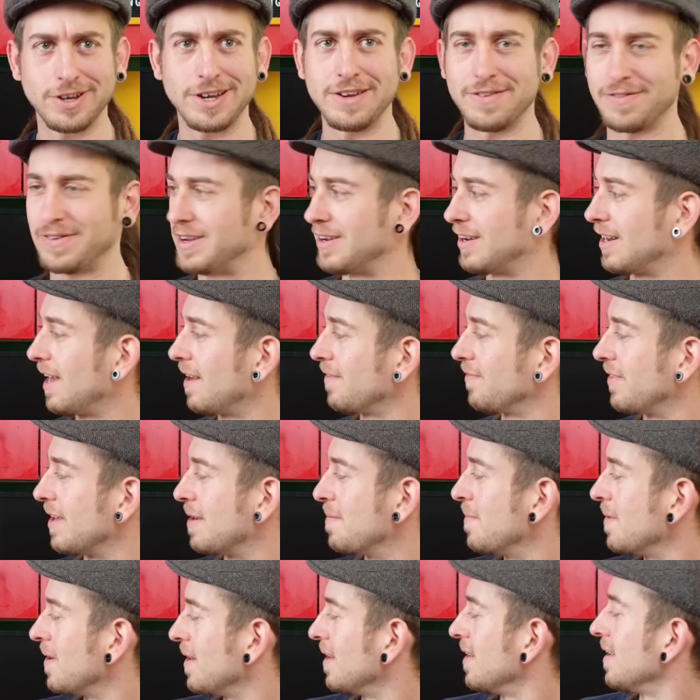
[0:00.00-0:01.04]
teeth. He'd love
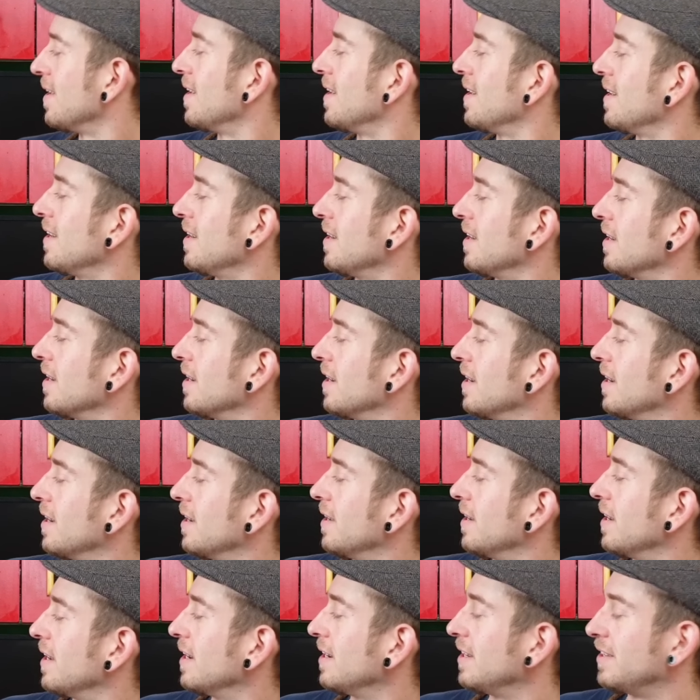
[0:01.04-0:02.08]
them,
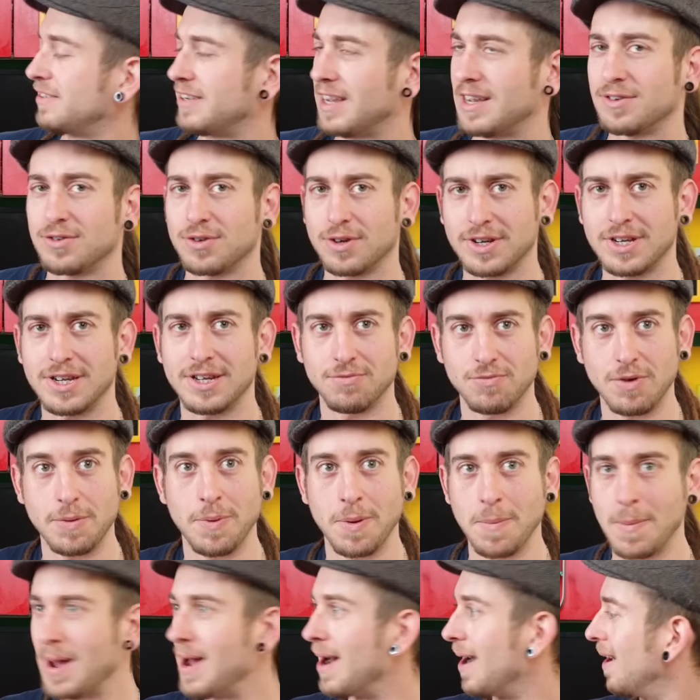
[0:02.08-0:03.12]
and he sounds like he'd rip
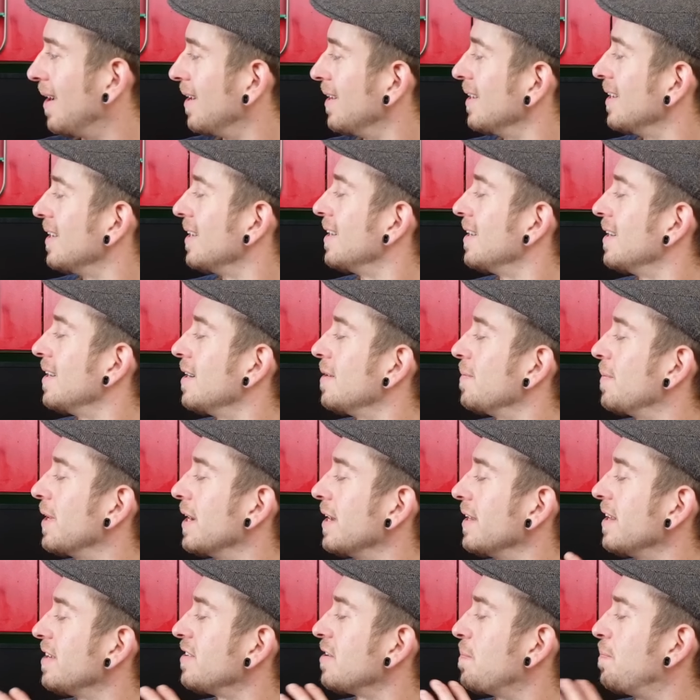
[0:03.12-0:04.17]
them out.
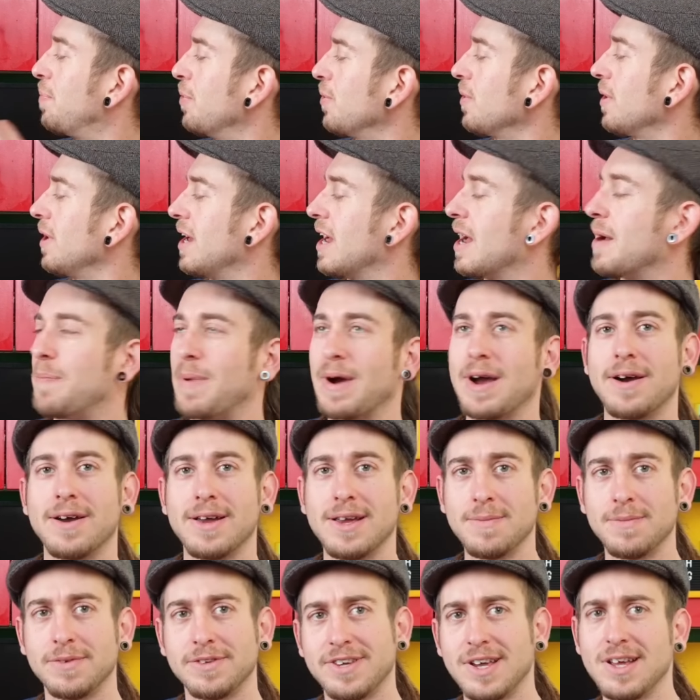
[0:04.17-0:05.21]
But there's a booklet about
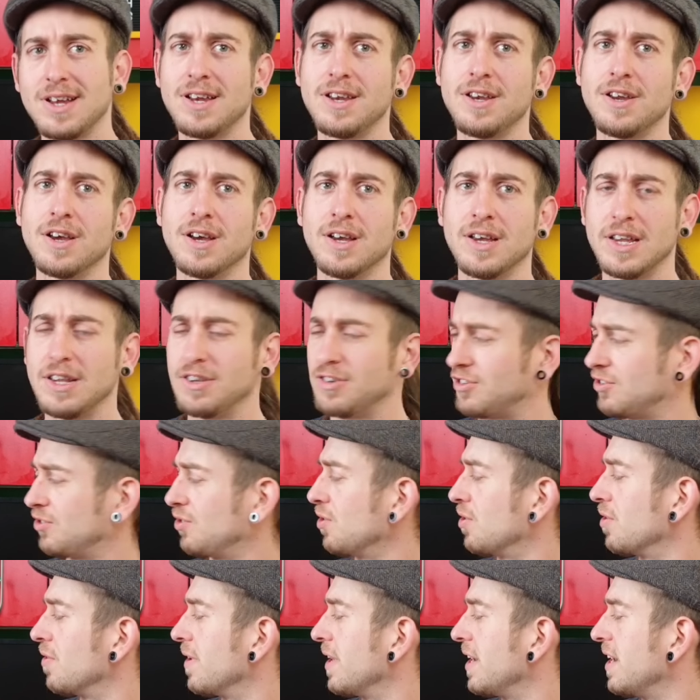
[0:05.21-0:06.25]
him telling you his
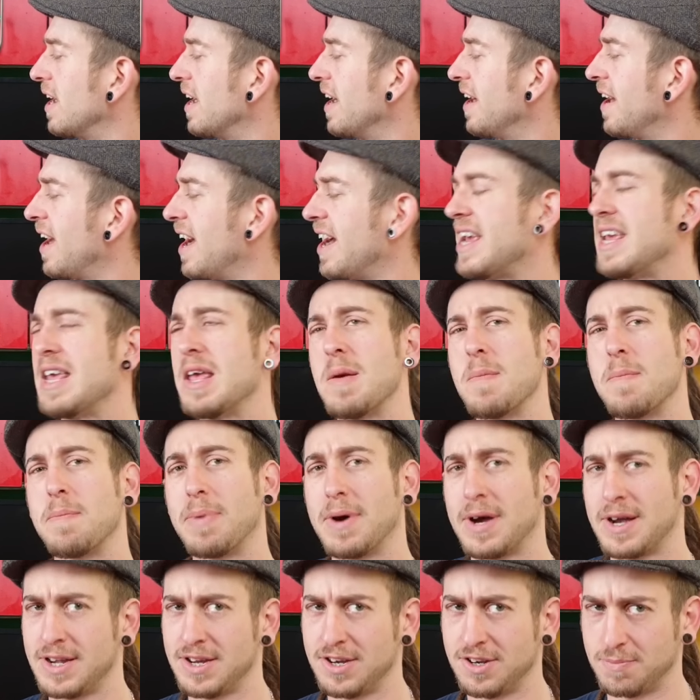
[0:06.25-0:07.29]
story, an
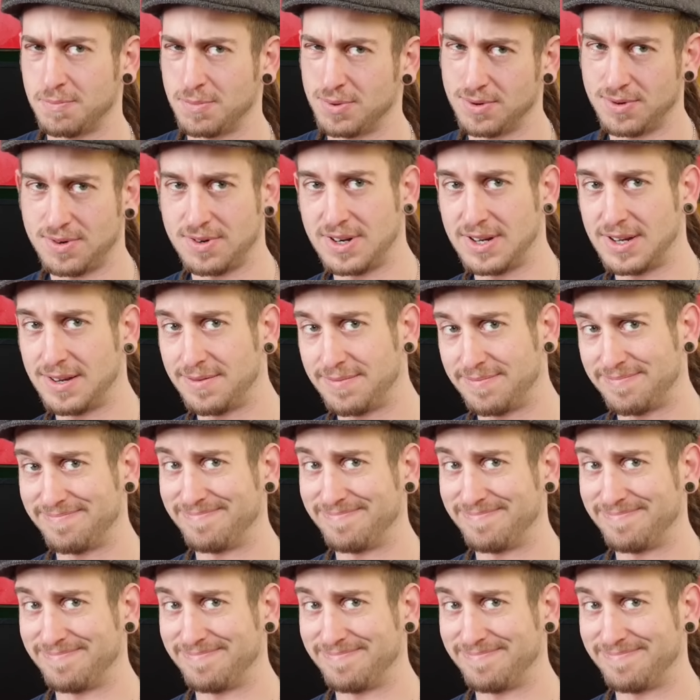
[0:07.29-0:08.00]
8-page booklet.